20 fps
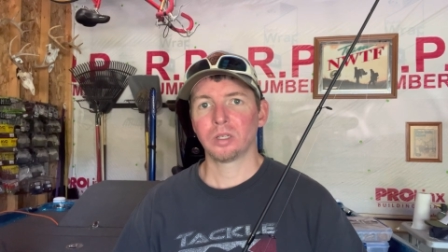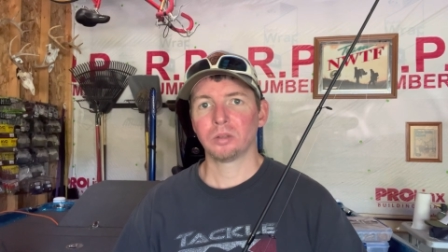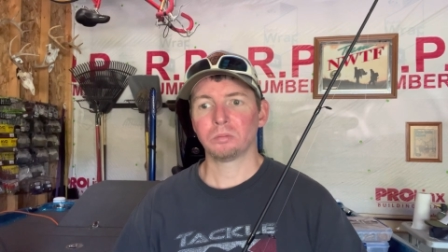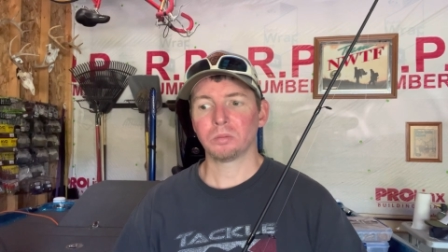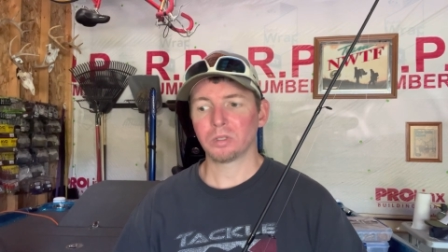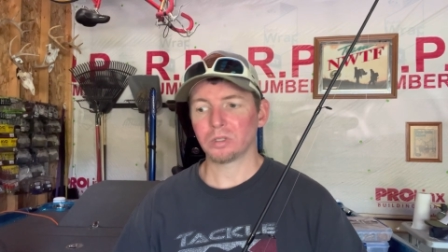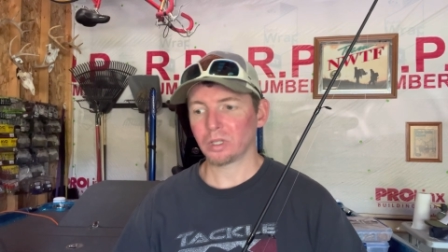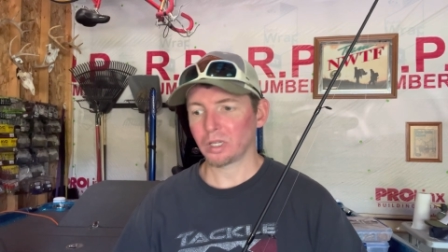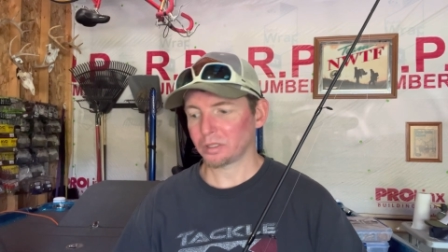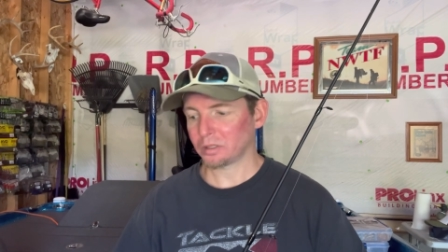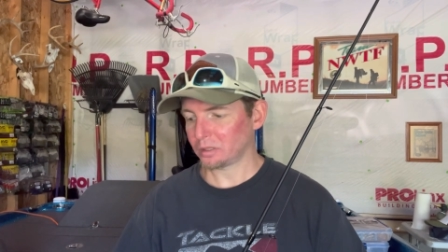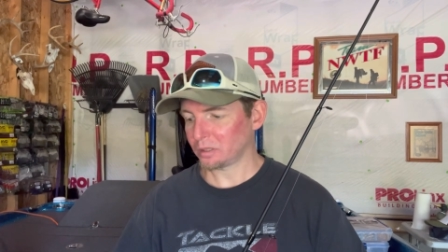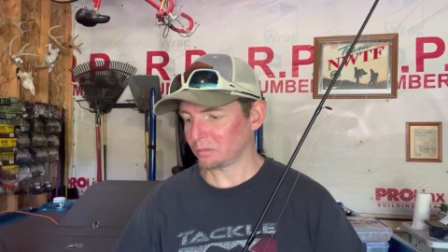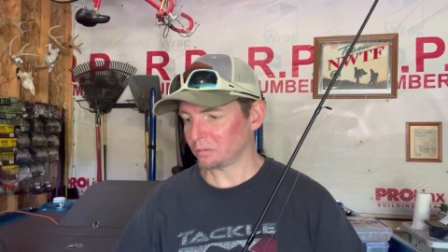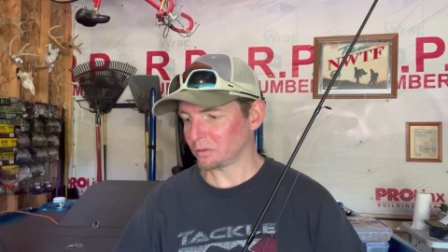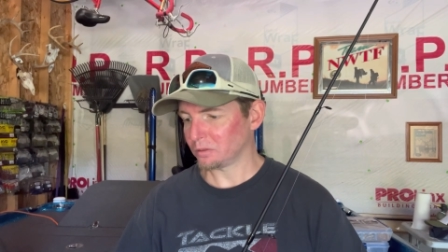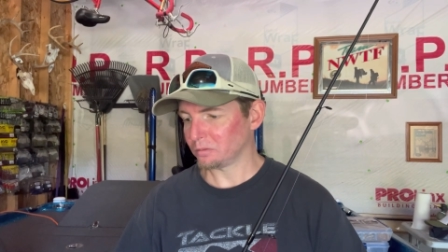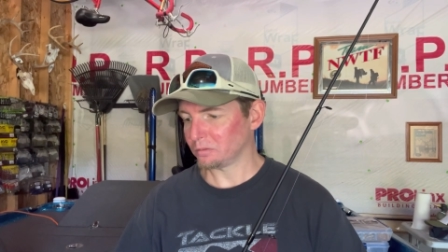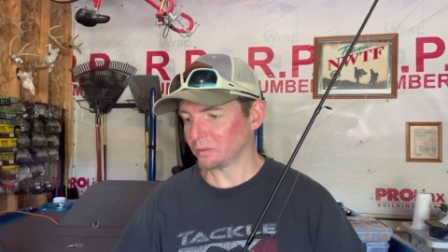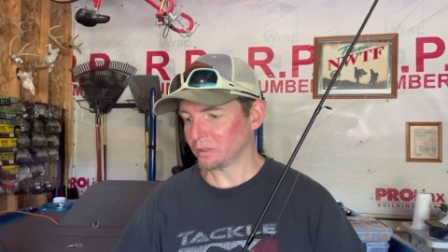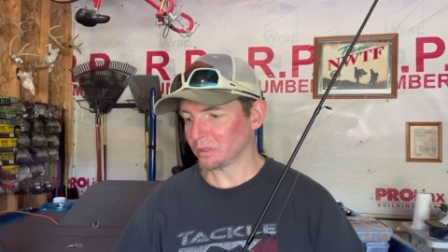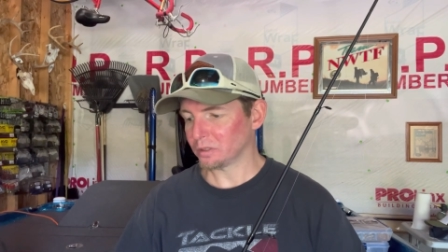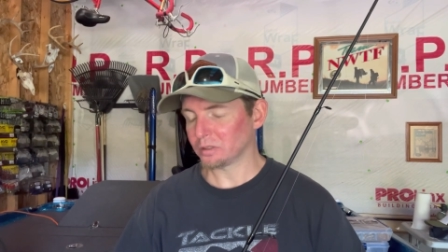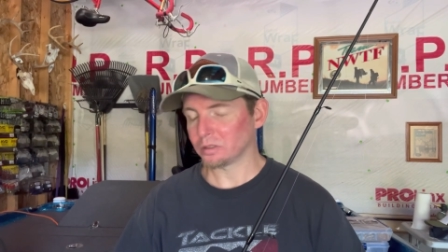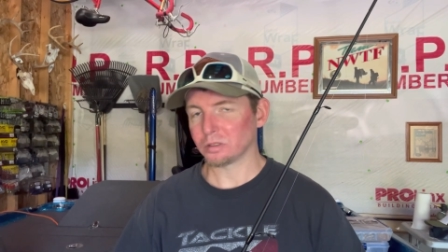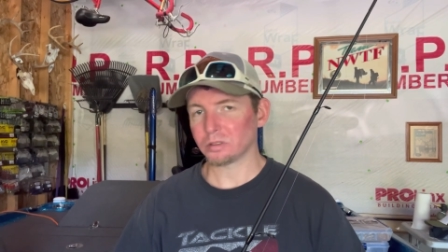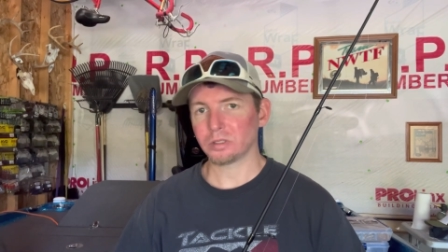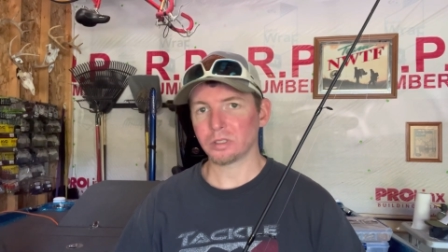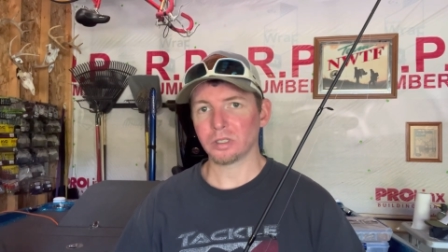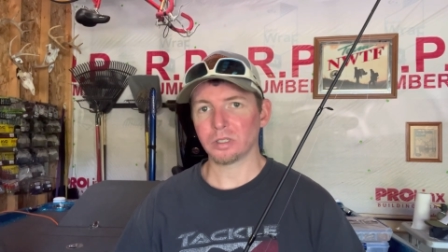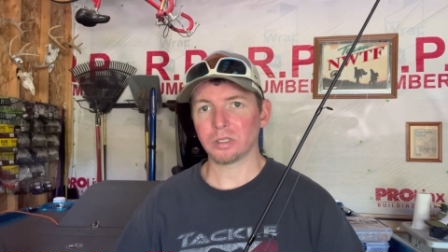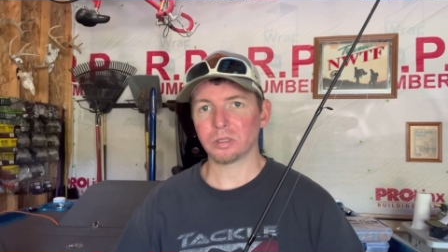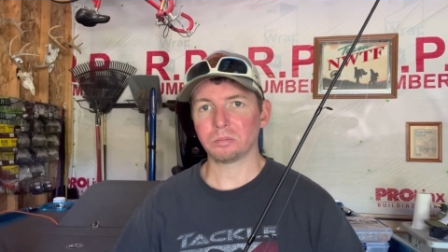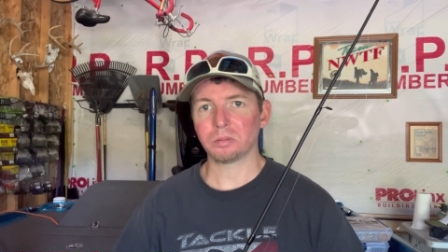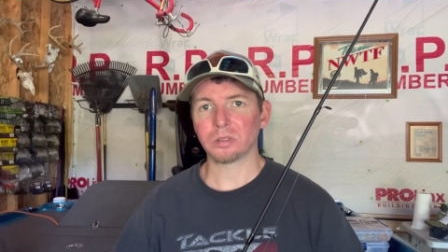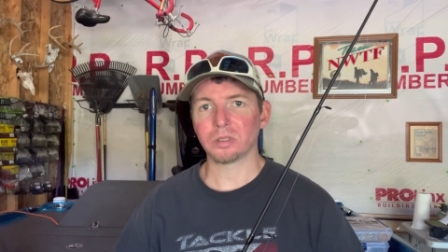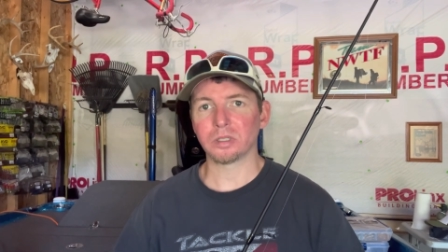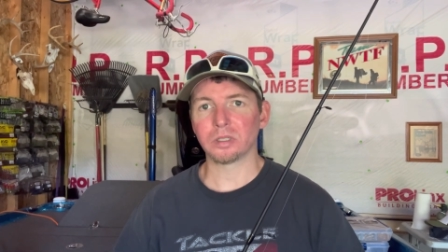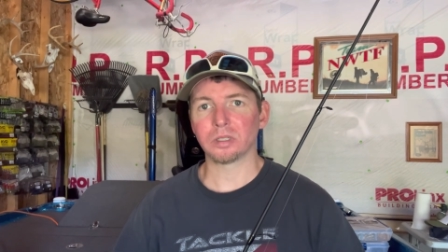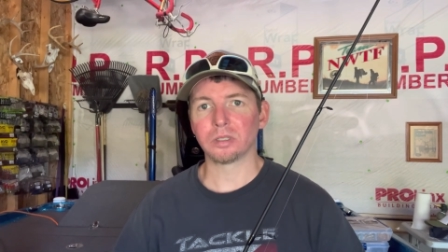But that's some of the rigs and setups
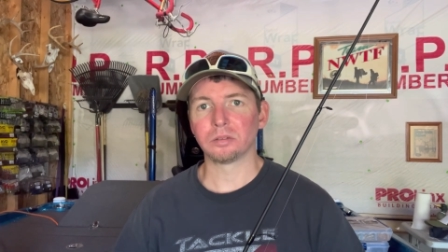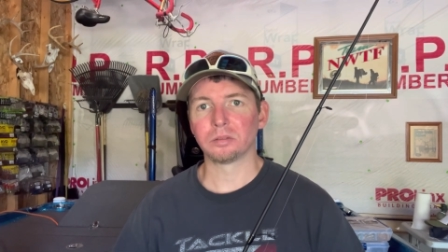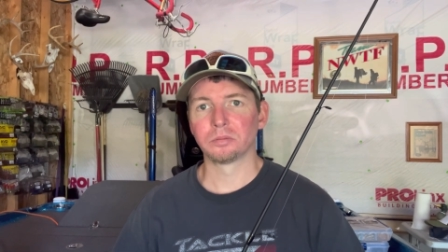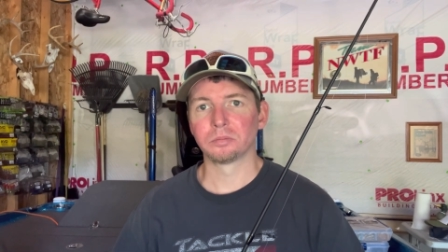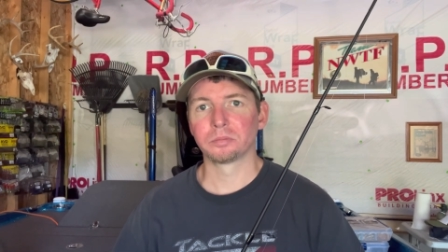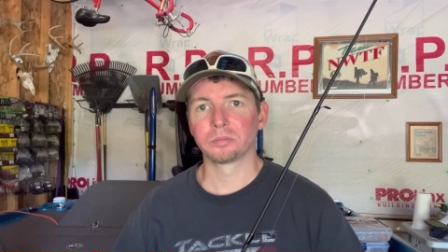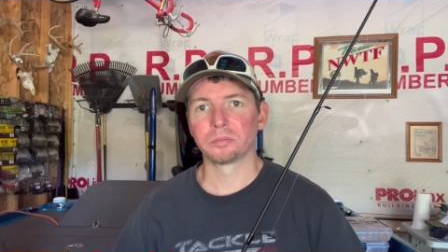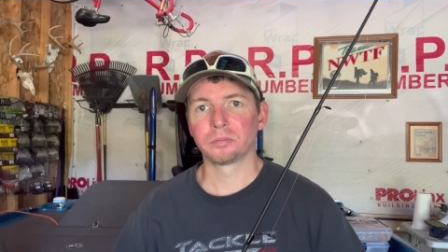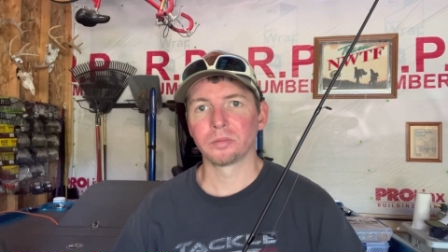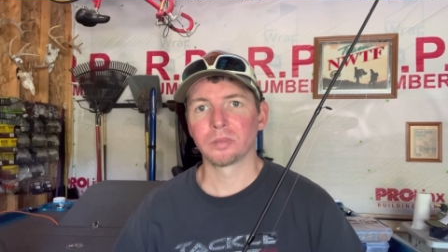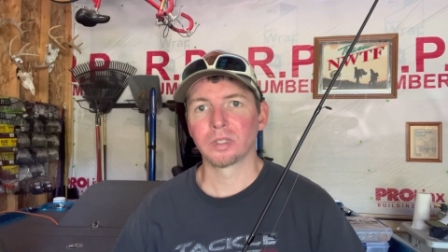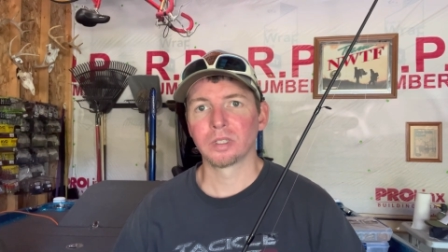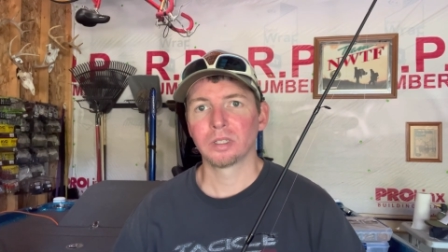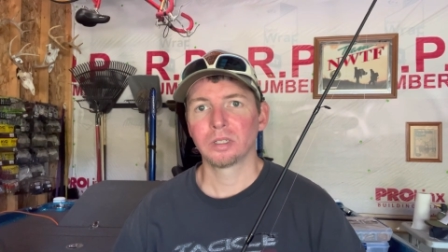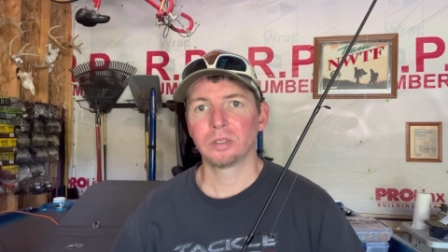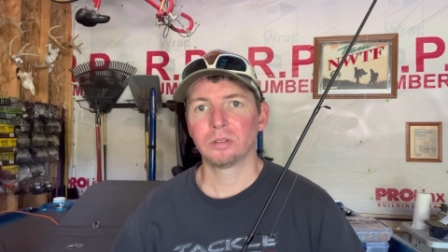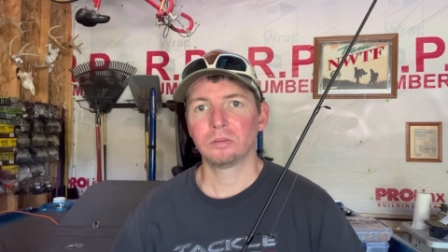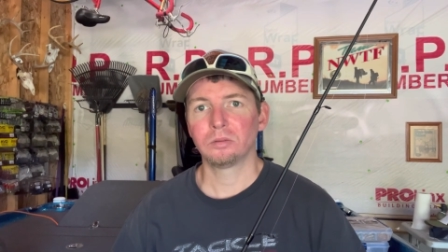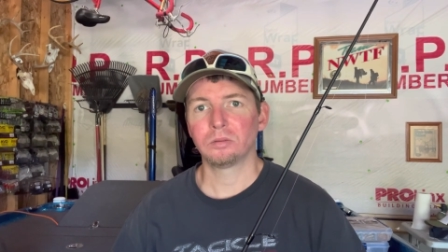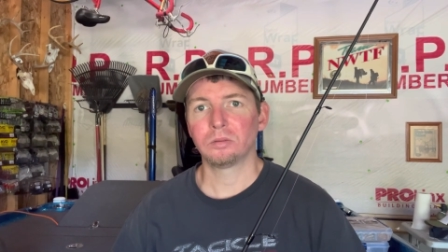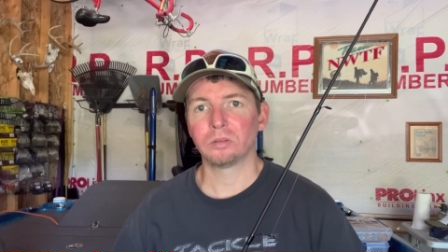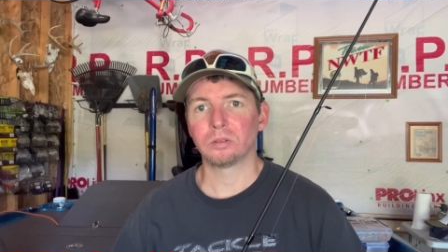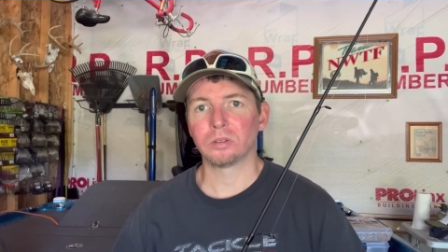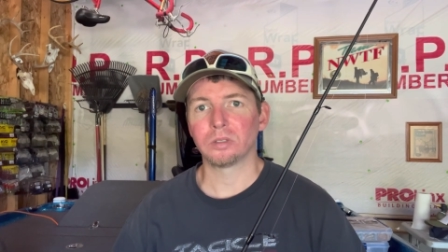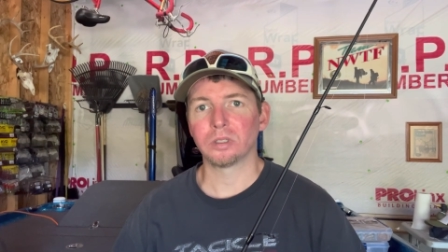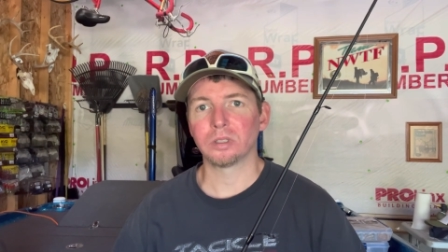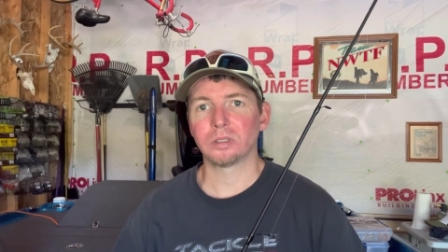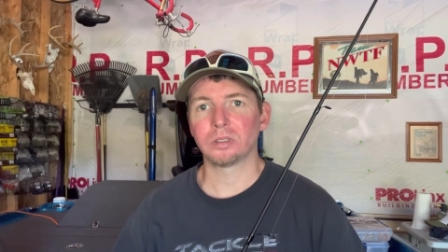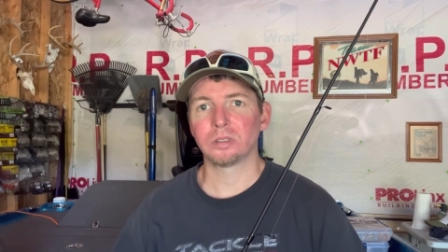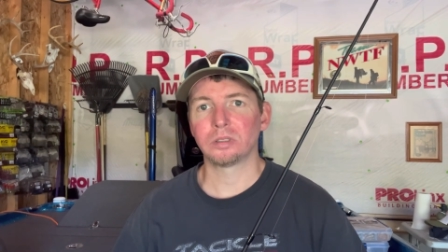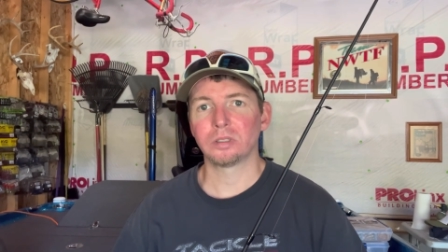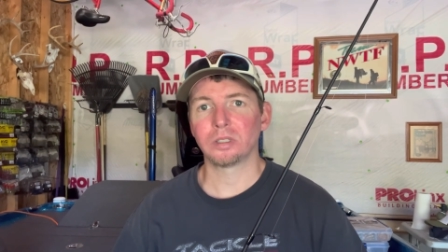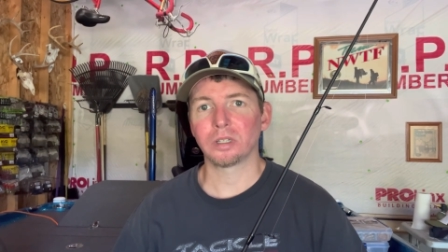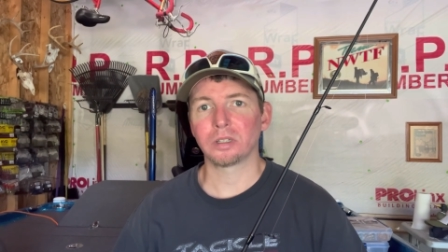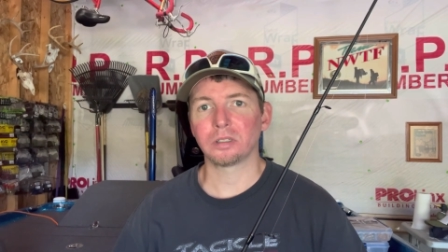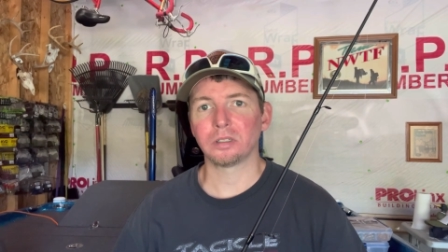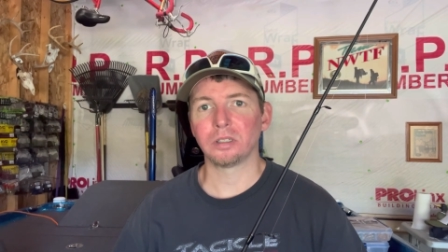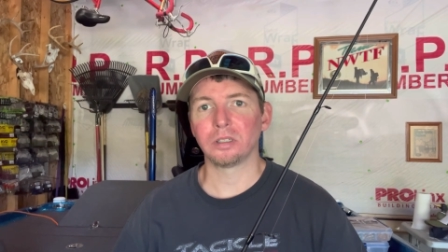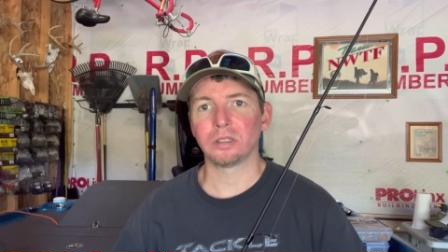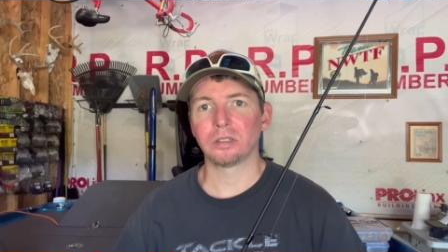there for this
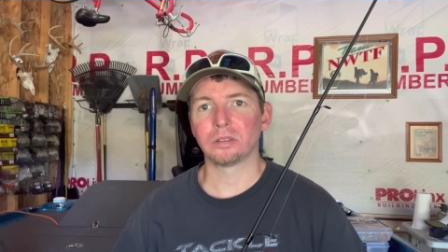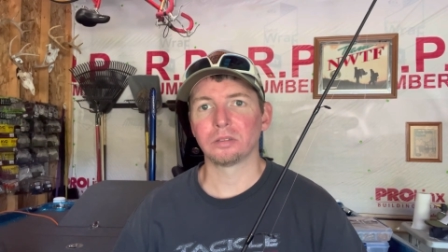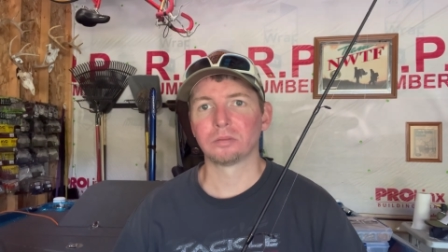technique.